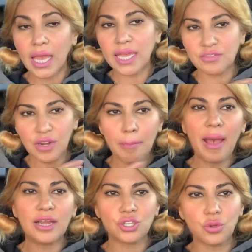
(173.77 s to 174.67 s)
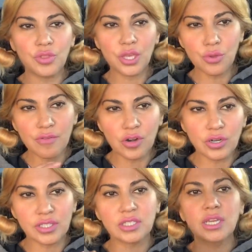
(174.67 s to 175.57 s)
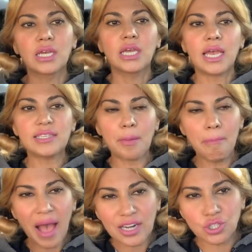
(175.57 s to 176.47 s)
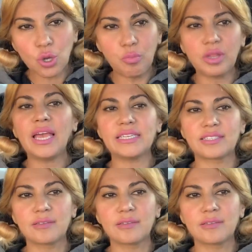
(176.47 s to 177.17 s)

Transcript: It's very magical. The universe is a magical place.